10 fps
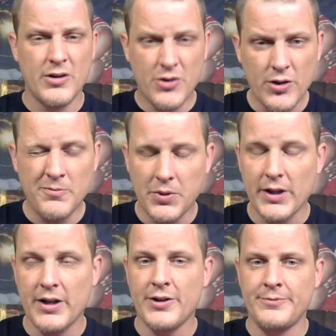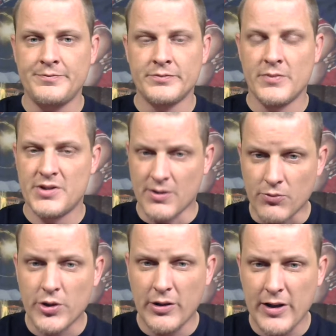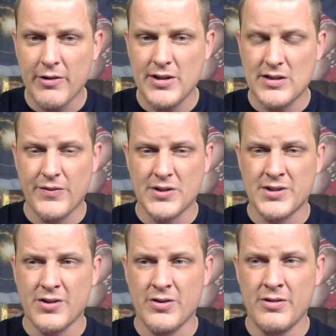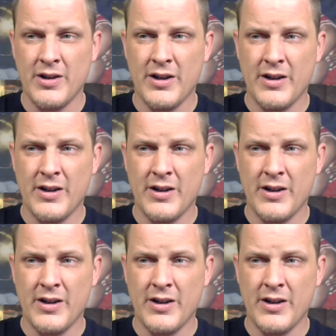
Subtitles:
Good player, some real areas of concern.